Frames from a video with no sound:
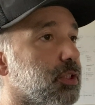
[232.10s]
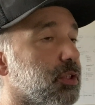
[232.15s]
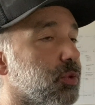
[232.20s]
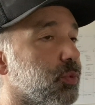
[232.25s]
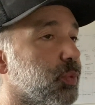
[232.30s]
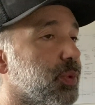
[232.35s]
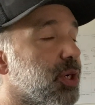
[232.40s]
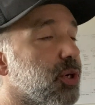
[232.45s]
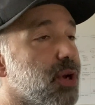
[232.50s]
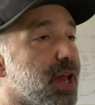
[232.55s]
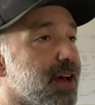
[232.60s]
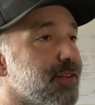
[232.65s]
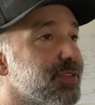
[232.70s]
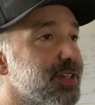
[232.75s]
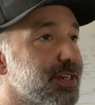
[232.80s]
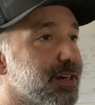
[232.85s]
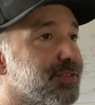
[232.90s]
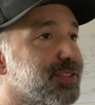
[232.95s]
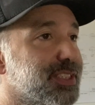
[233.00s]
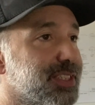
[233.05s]
We don't have
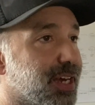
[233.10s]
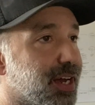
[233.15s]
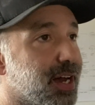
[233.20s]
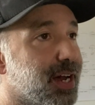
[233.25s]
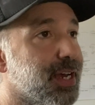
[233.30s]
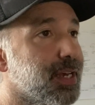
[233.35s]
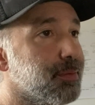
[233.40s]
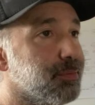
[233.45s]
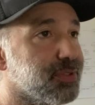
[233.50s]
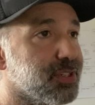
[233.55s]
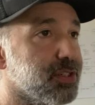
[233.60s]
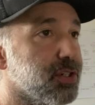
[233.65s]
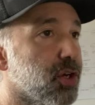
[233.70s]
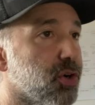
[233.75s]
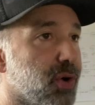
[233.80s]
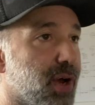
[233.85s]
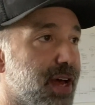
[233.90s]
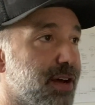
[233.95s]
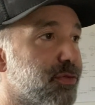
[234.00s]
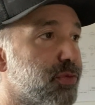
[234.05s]
enough time to
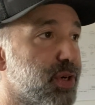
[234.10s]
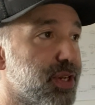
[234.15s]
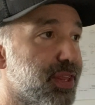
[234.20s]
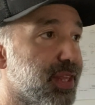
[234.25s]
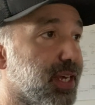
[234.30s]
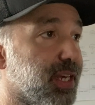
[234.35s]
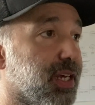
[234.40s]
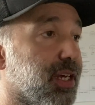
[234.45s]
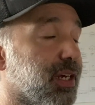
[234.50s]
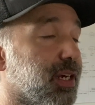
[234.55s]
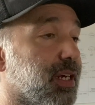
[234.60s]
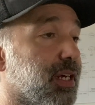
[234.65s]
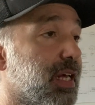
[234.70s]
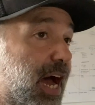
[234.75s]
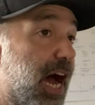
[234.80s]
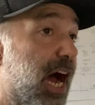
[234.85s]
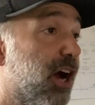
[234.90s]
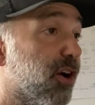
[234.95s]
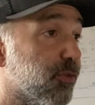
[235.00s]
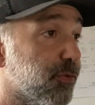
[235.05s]
know everything.
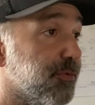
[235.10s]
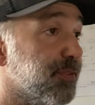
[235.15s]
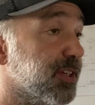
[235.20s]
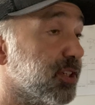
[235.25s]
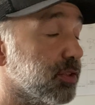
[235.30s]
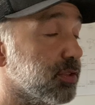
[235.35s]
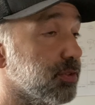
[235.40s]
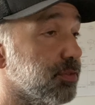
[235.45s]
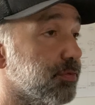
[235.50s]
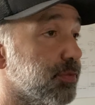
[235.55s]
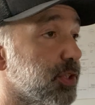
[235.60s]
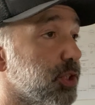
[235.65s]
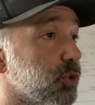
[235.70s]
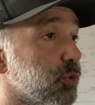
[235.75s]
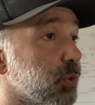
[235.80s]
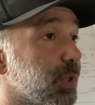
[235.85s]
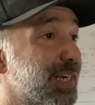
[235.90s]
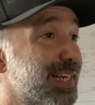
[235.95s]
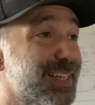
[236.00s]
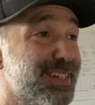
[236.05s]
Our field of
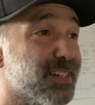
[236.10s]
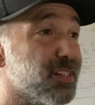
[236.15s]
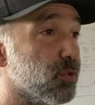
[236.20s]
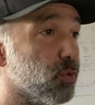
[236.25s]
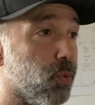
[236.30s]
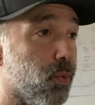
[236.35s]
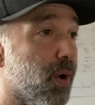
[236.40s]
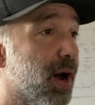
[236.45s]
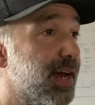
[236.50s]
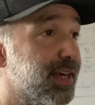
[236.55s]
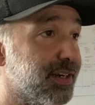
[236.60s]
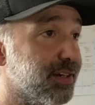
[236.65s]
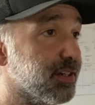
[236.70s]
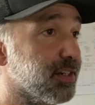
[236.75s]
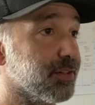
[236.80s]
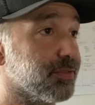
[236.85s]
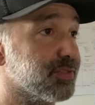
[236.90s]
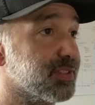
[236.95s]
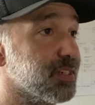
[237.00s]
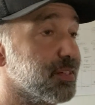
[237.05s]
view isn't wide
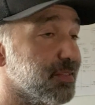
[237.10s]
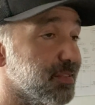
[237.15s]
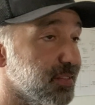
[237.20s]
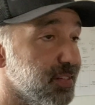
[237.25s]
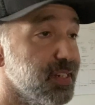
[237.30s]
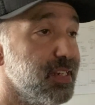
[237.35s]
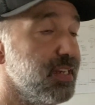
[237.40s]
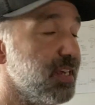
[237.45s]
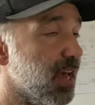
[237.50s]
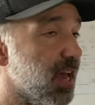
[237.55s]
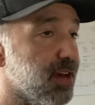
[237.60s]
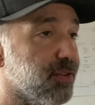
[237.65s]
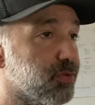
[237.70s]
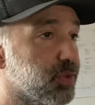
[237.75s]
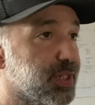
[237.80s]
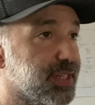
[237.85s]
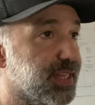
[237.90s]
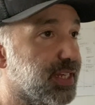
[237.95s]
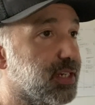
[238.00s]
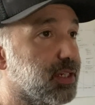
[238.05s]
enough to see
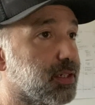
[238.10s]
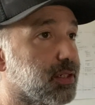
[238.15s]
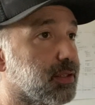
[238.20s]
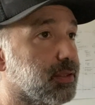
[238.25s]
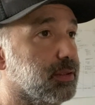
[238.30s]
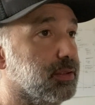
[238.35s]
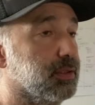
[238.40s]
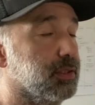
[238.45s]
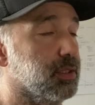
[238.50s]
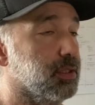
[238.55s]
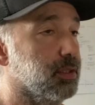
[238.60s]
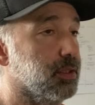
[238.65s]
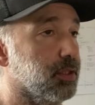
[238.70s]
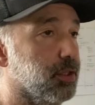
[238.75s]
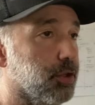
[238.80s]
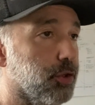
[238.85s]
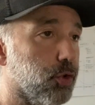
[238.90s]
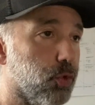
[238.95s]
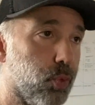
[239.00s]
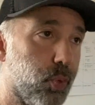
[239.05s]
everything.
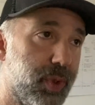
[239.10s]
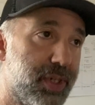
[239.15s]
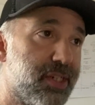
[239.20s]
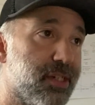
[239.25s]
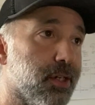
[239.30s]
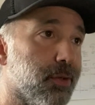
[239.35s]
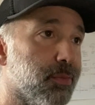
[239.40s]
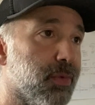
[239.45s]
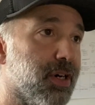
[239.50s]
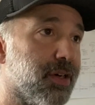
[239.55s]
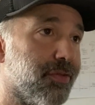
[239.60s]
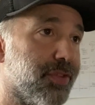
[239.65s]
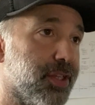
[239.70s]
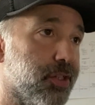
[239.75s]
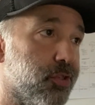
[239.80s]
The wisdom of the